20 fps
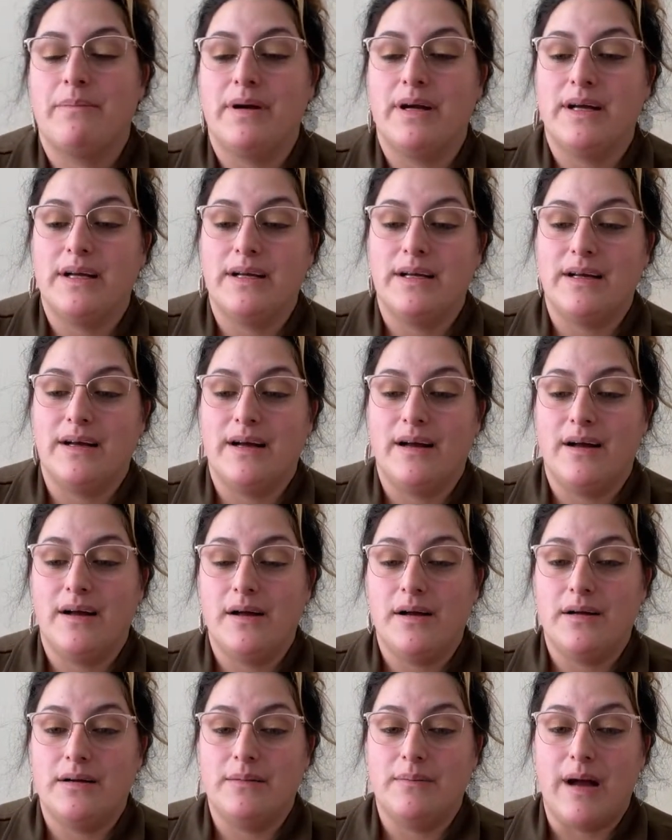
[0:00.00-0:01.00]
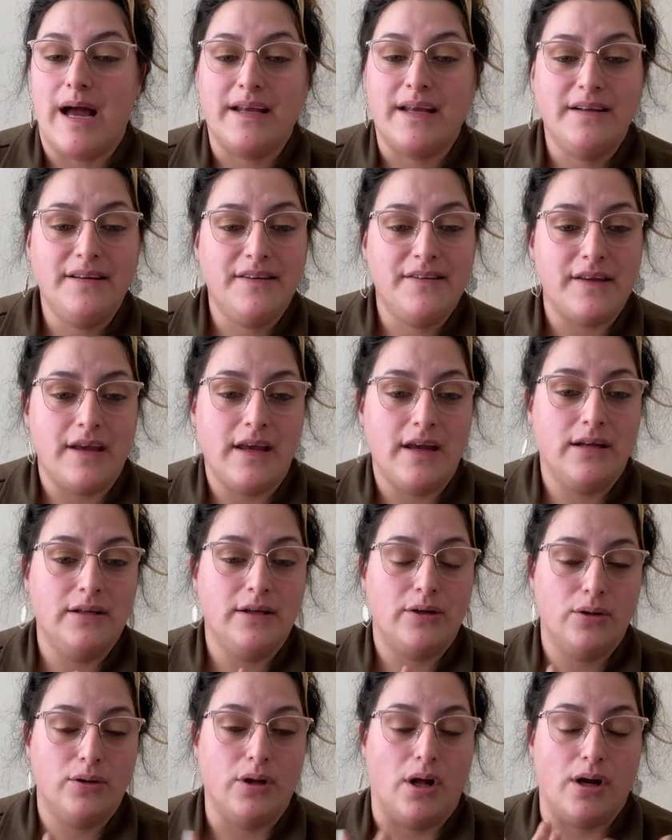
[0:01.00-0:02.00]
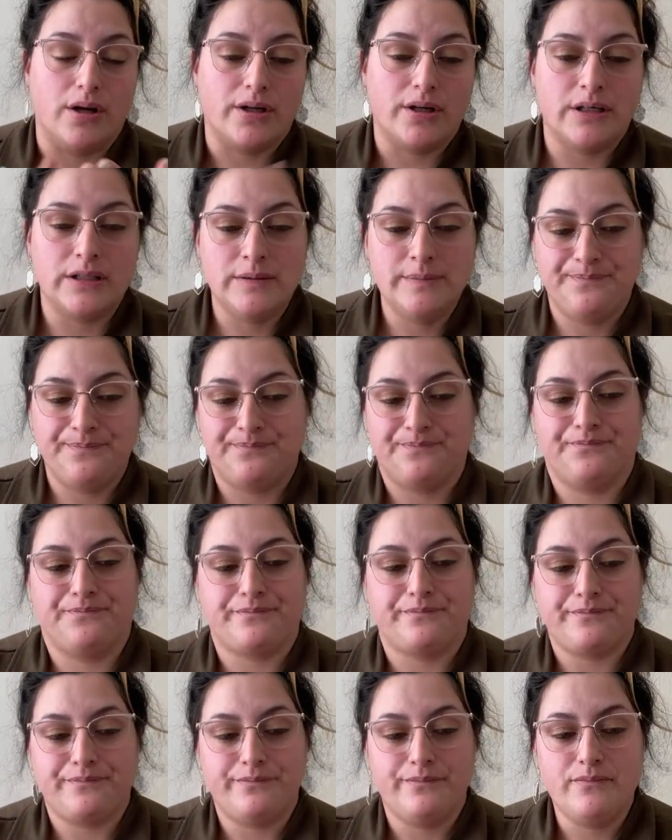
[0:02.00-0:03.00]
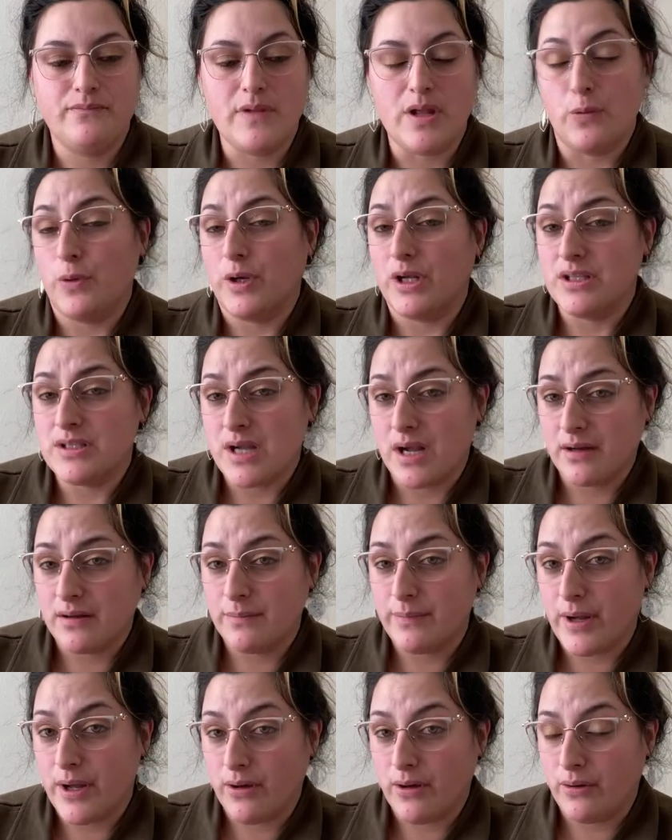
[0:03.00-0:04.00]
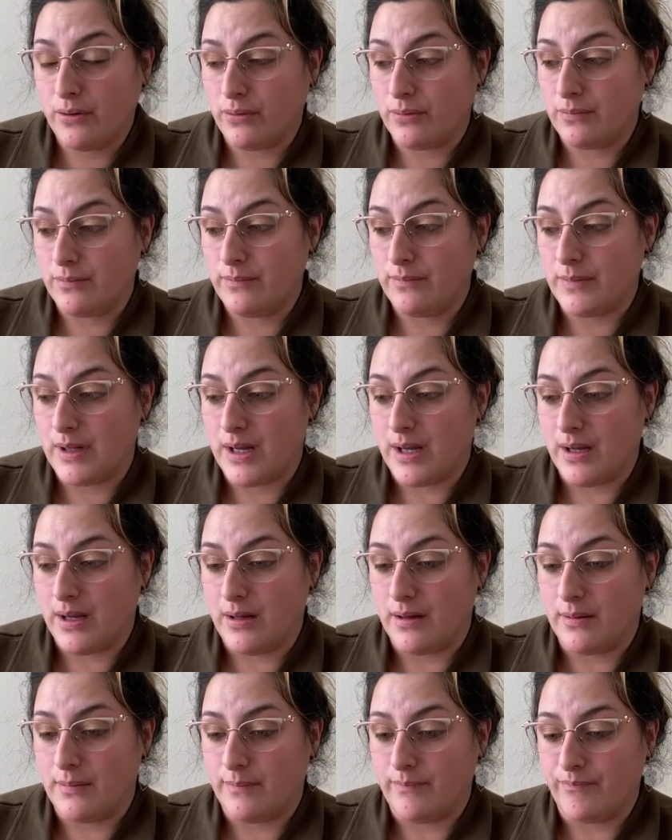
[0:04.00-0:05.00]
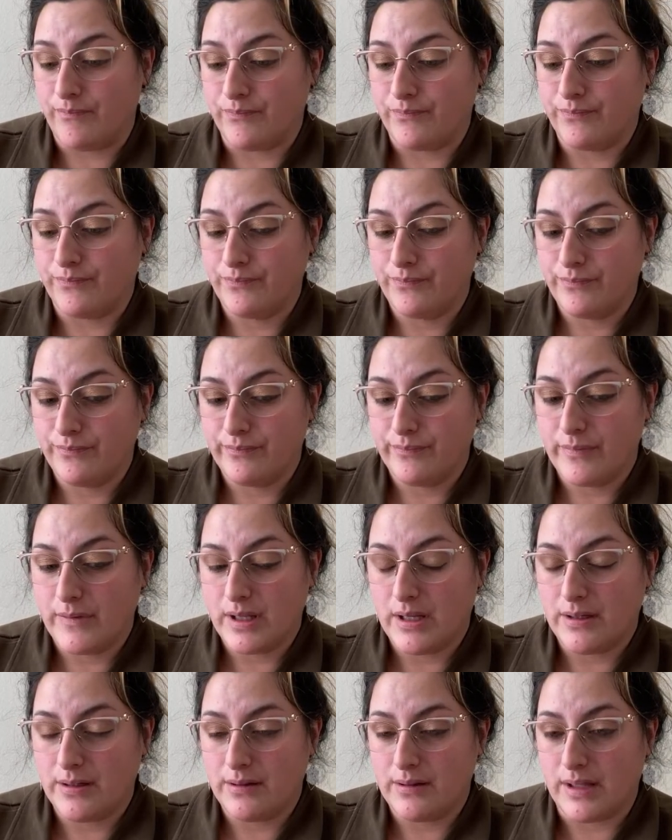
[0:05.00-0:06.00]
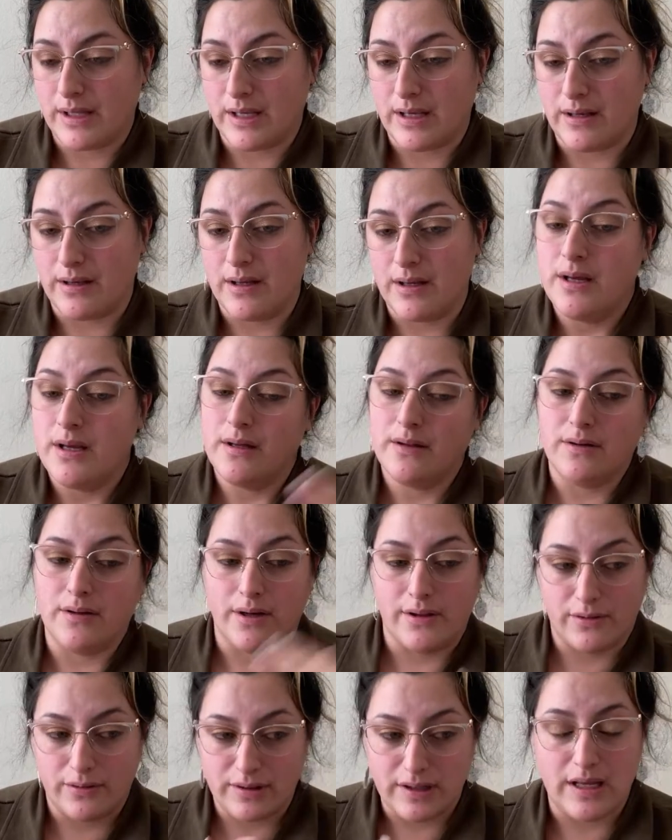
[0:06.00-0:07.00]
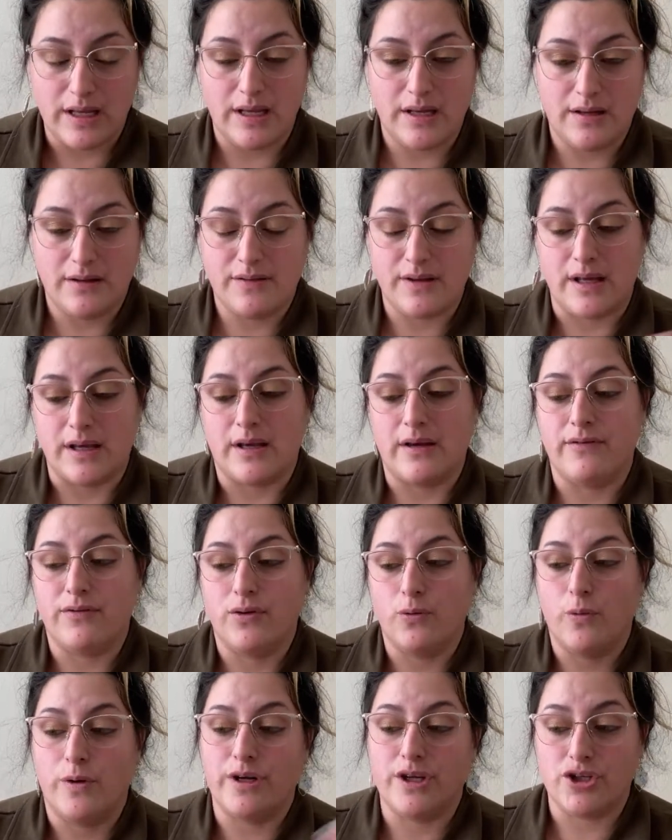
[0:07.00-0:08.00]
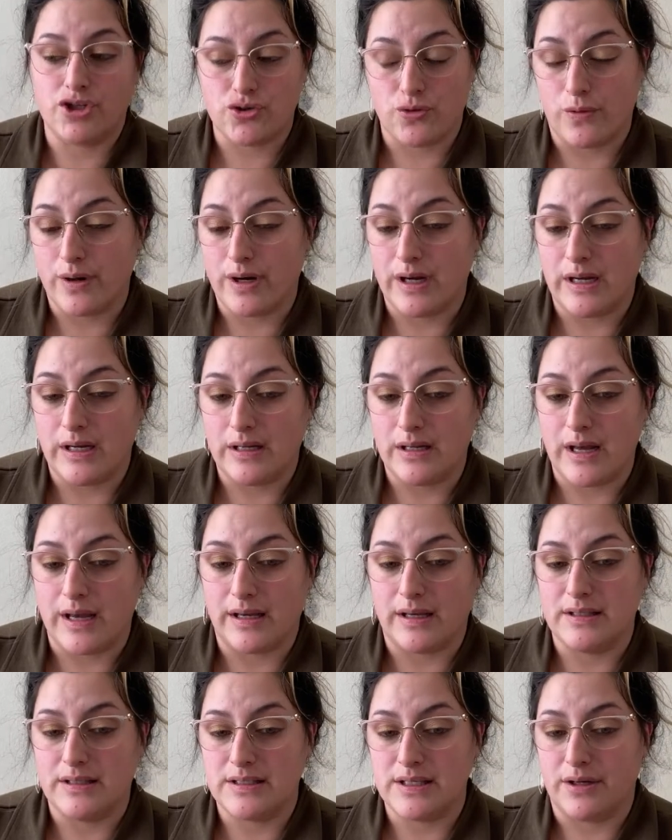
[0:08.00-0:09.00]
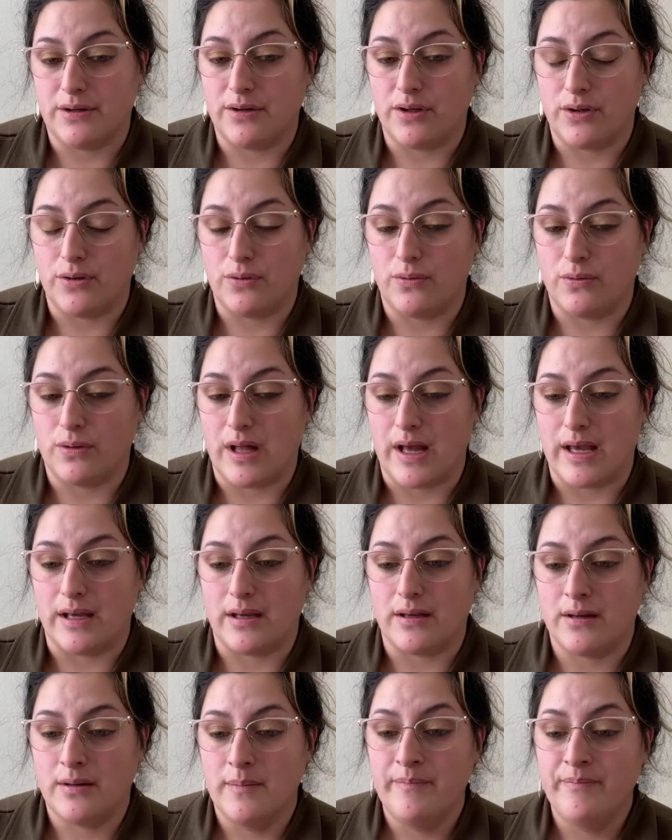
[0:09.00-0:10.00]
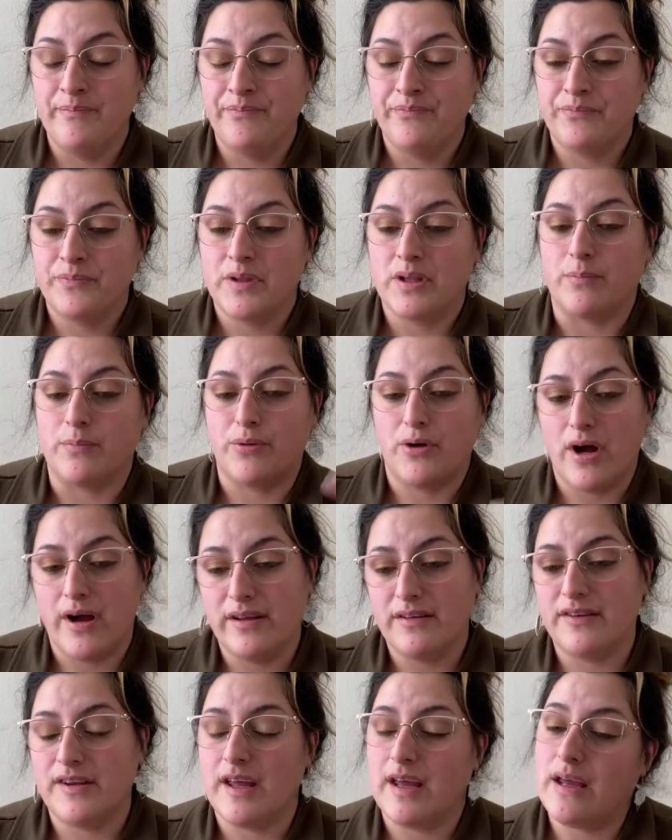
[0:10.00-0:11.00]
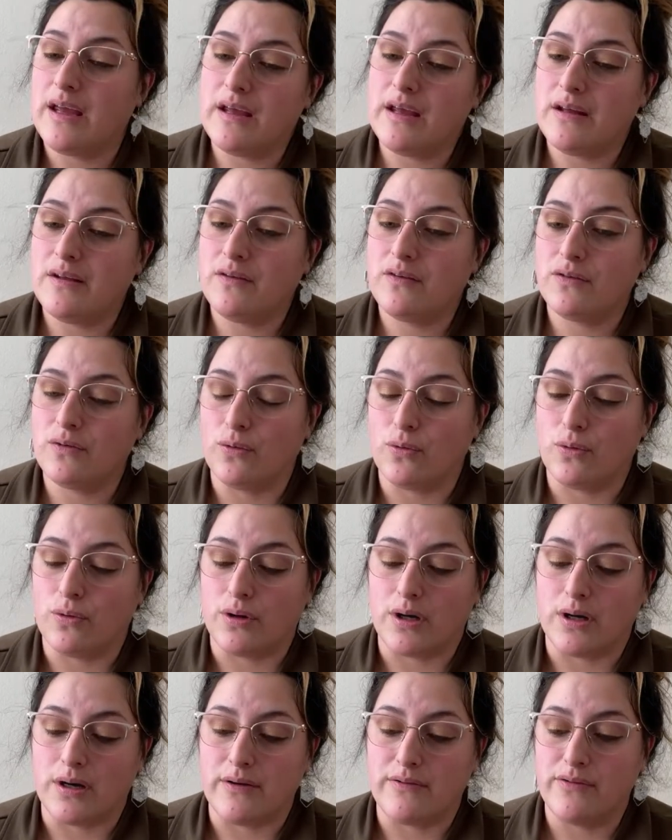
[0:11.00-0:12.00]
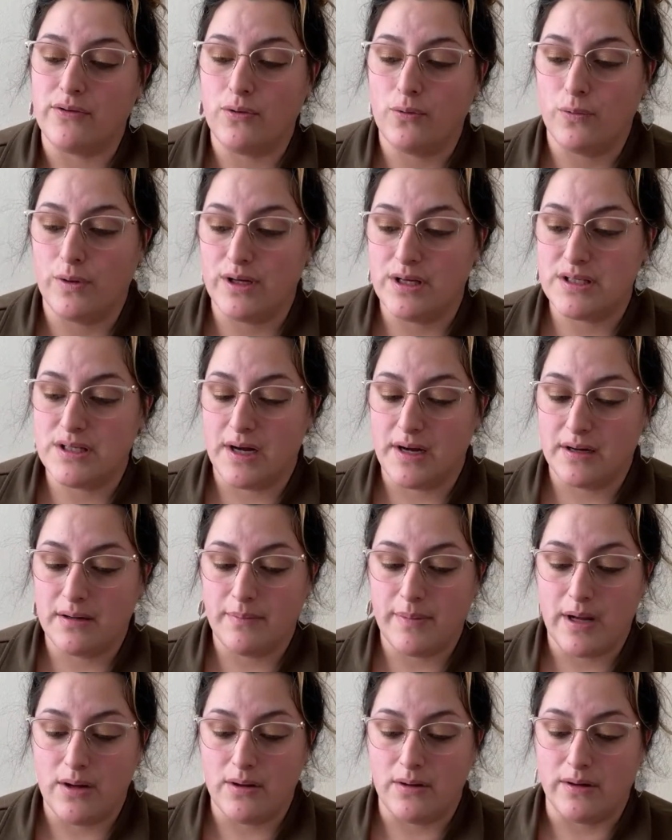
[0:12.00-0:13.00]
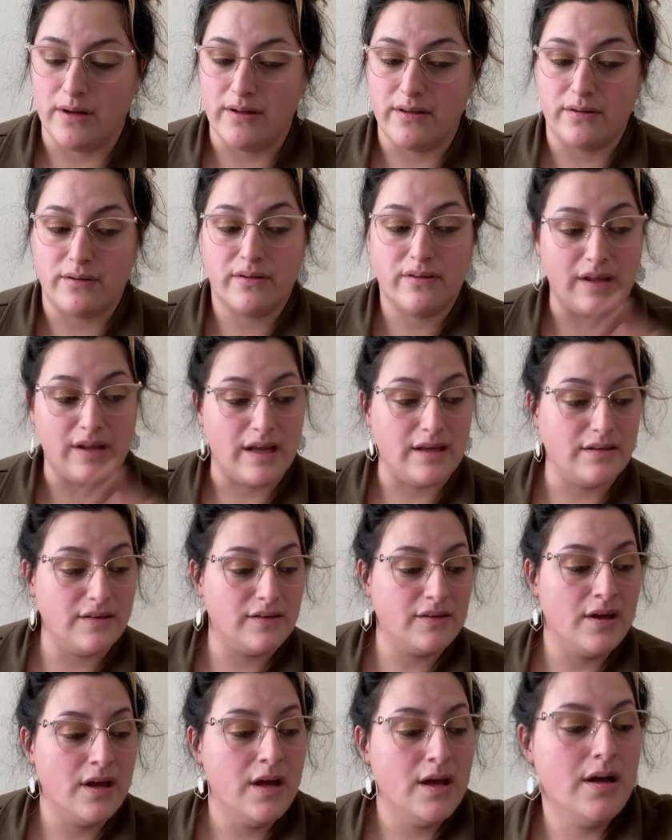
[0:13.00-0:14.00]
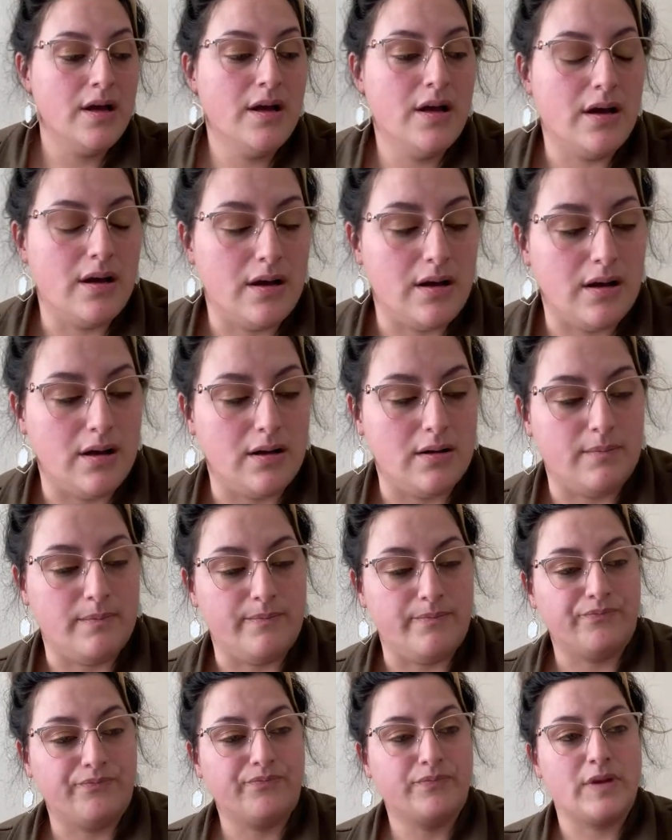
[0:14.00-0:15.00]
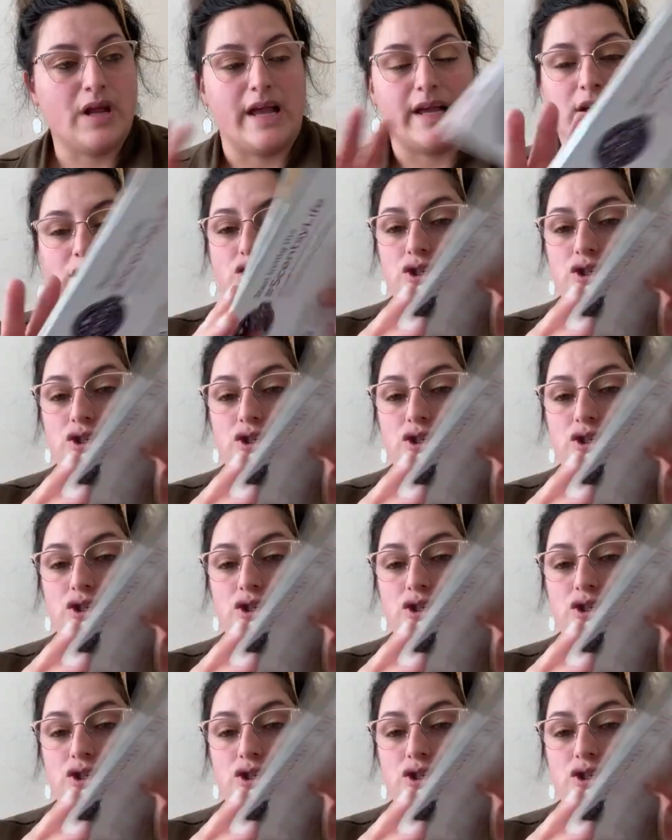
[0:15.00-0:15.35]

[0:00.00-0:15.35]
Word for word: but um, I can stay a little longer. We can talk about um, like other things. Like if you want to join, I can tell you like the process or if you want to talk about other scents. Um, I can